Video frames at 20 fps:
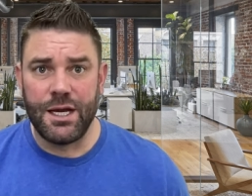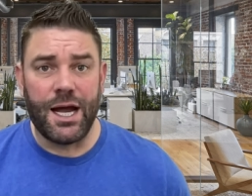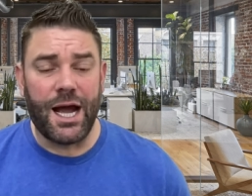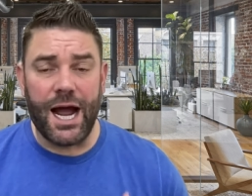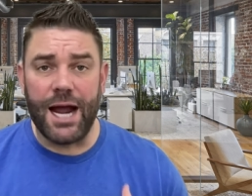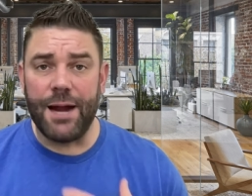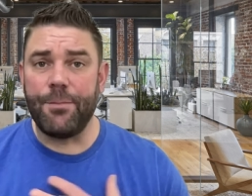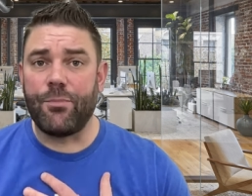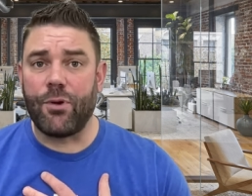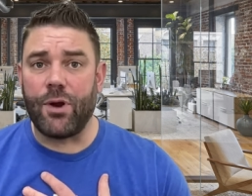
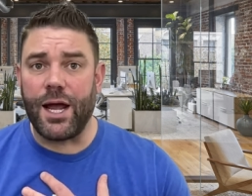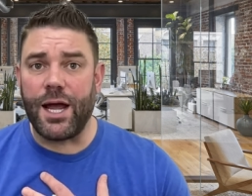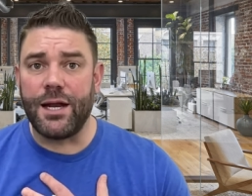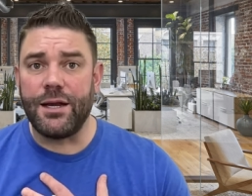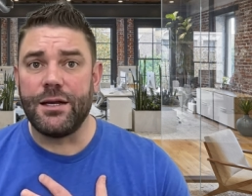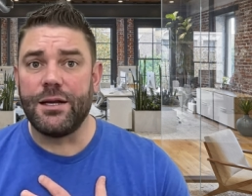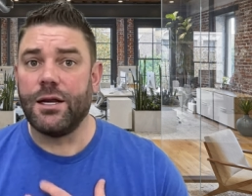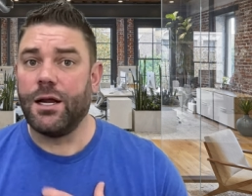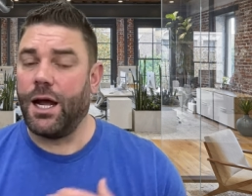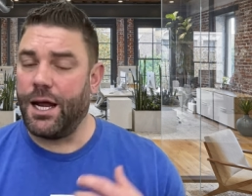I'm
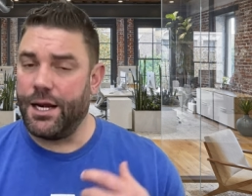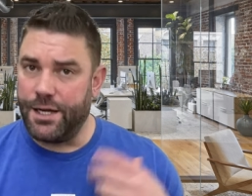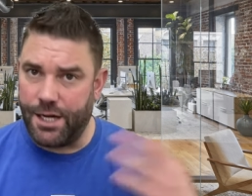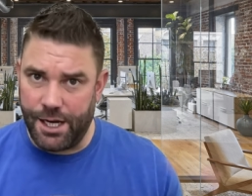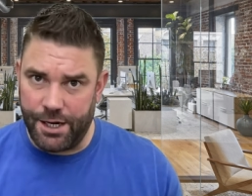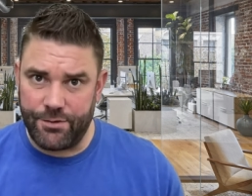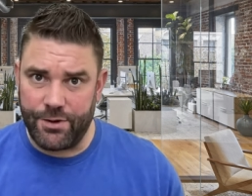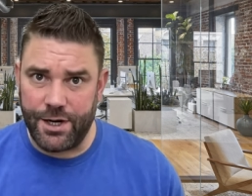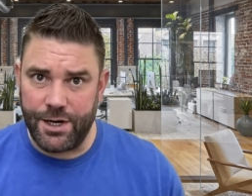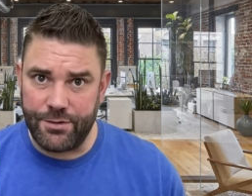Brad,
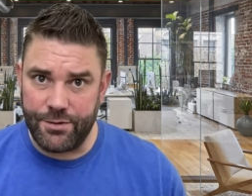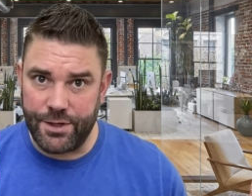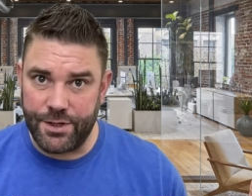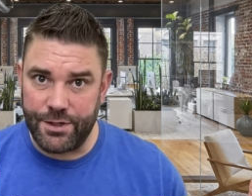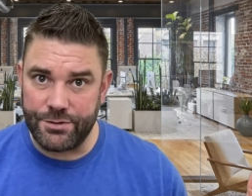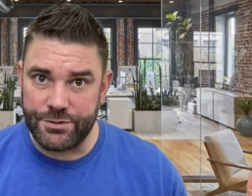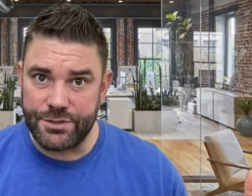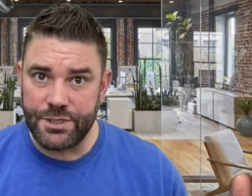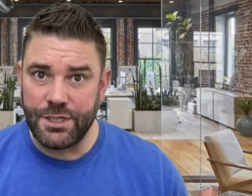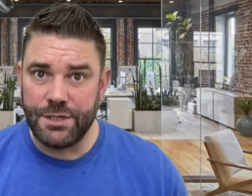not Ryan
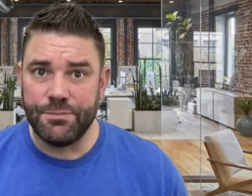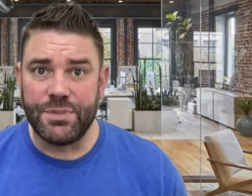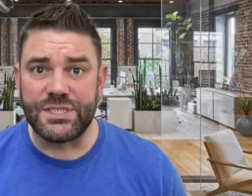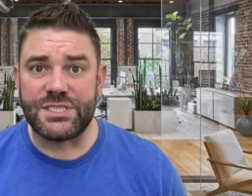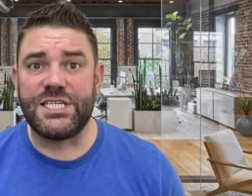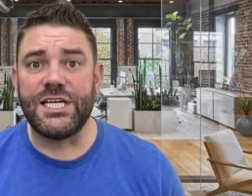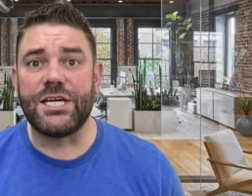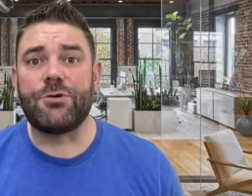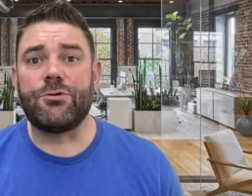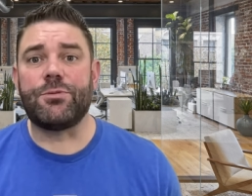Reynolds, but
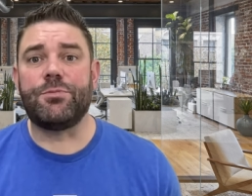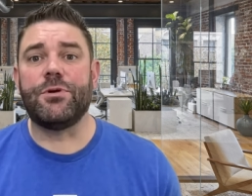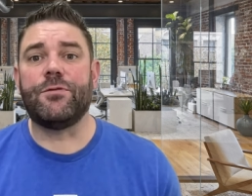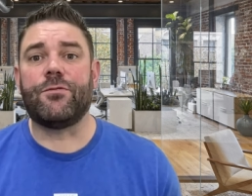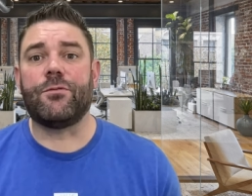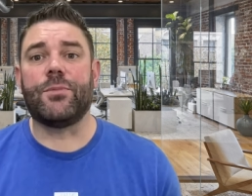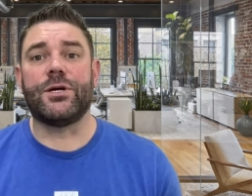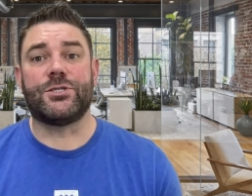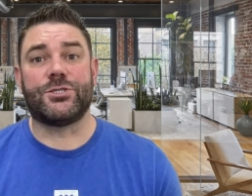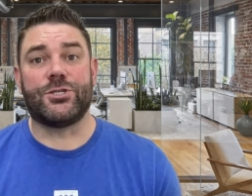stick with me
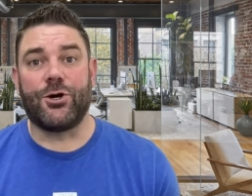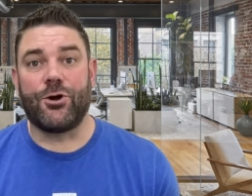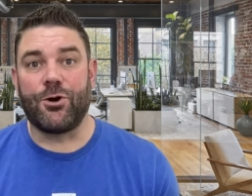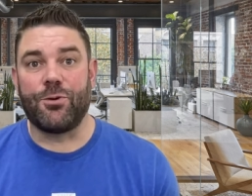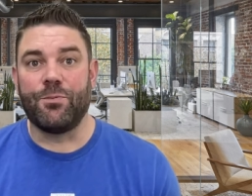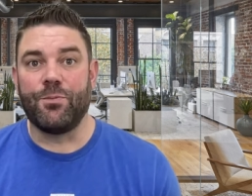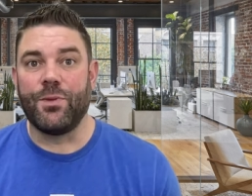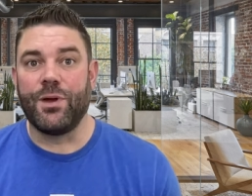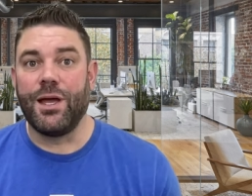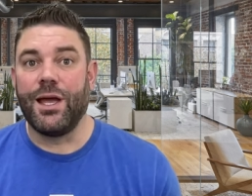for my
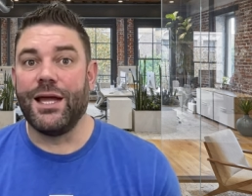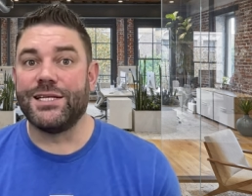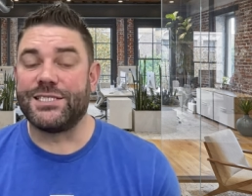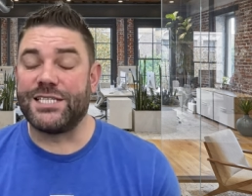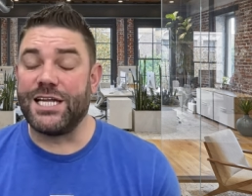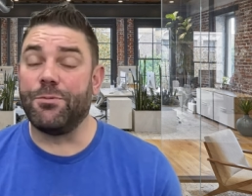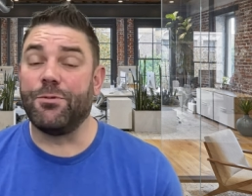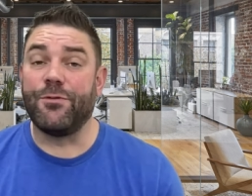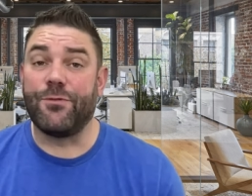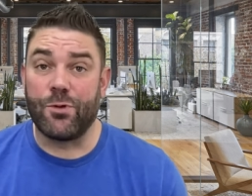charm and
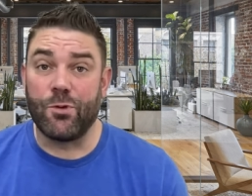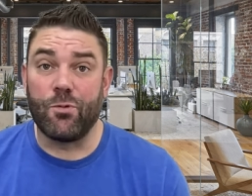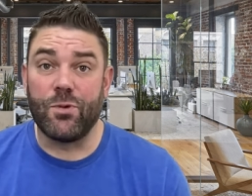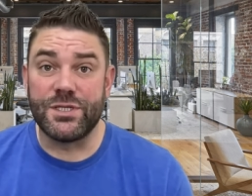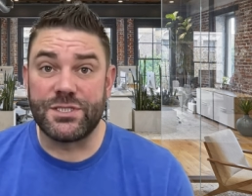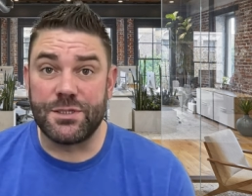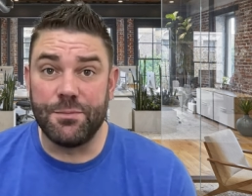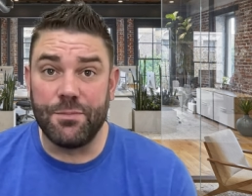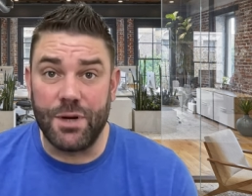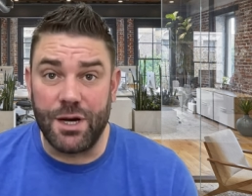stay with for the
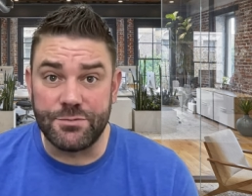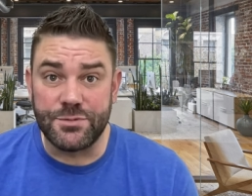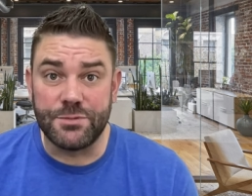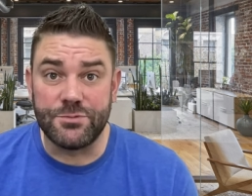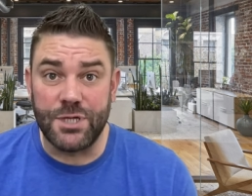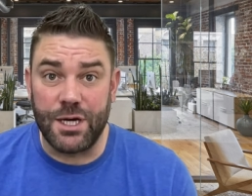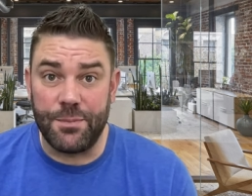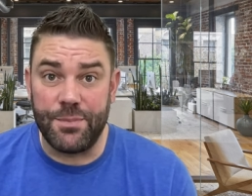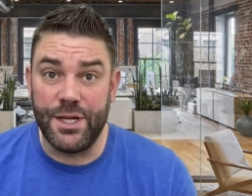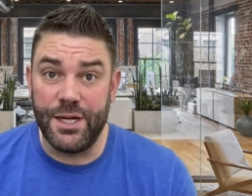wisdom bombs I'm
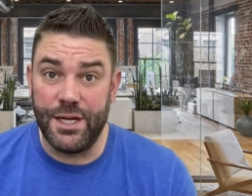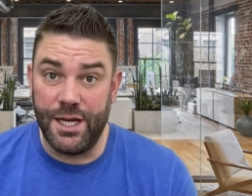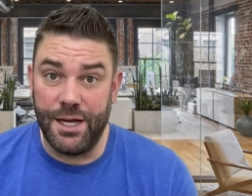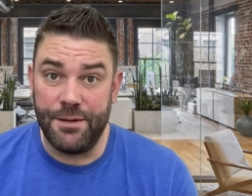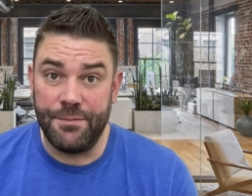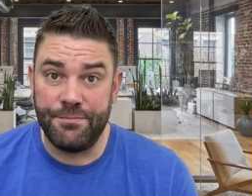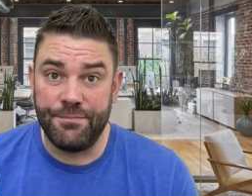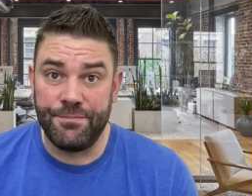dropping today.